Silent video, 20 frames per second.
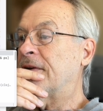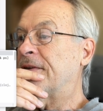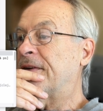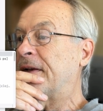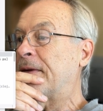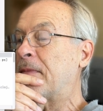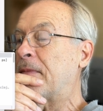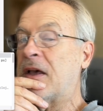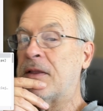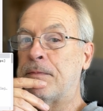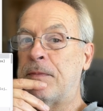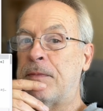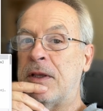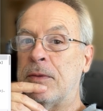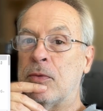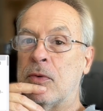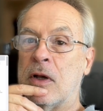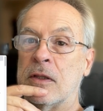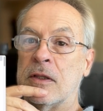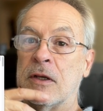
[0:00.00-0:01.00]
Any math
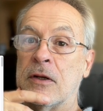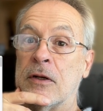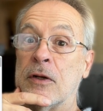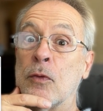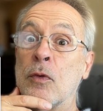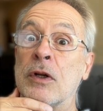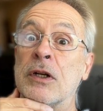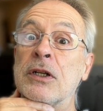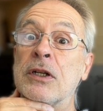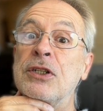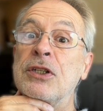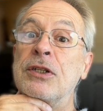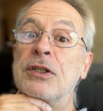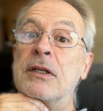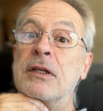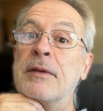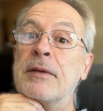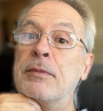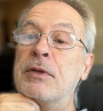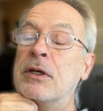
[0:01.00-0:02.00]
people out there that want to
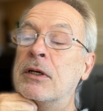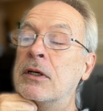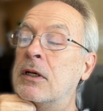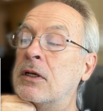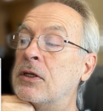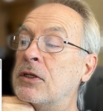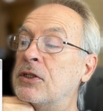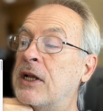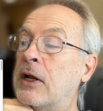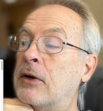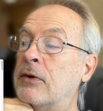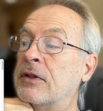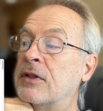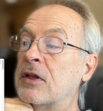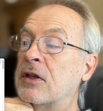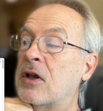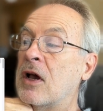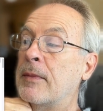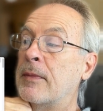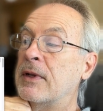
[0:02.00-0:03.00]
give me a shout in the
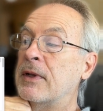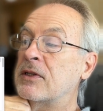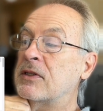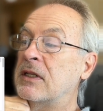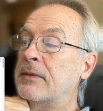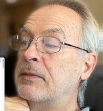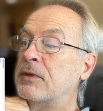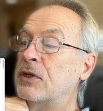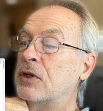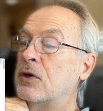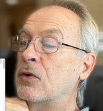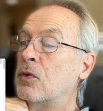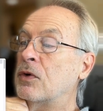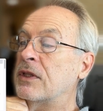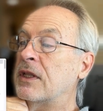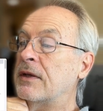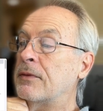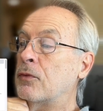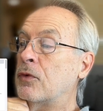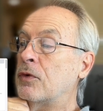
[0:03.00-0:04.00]
comments, let me know what
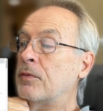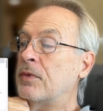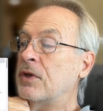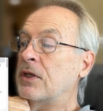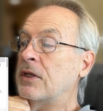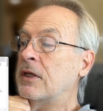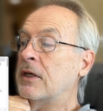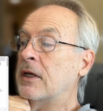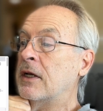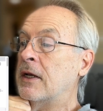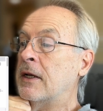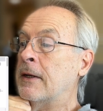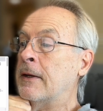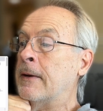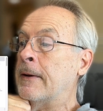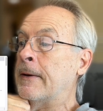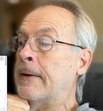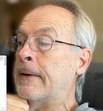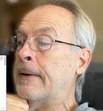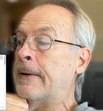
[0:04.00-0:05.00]
that would be.
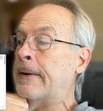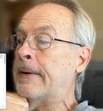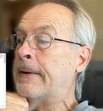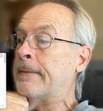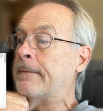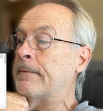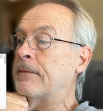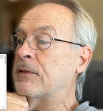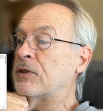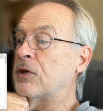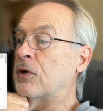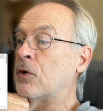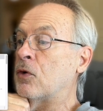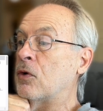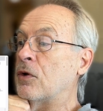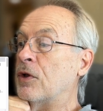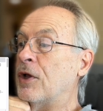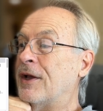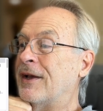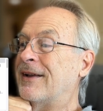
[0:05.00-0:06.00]
So,
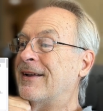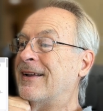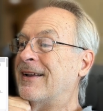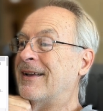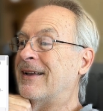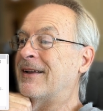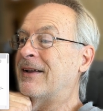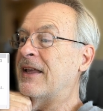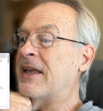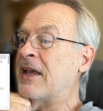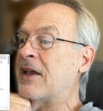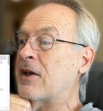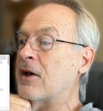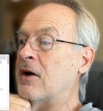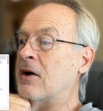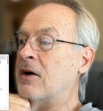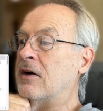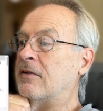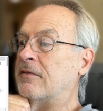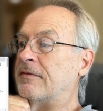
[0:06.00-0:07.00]
inc
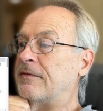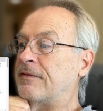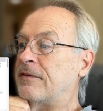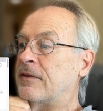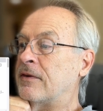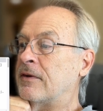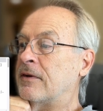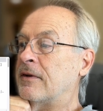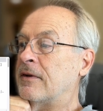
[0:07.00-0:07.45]
of.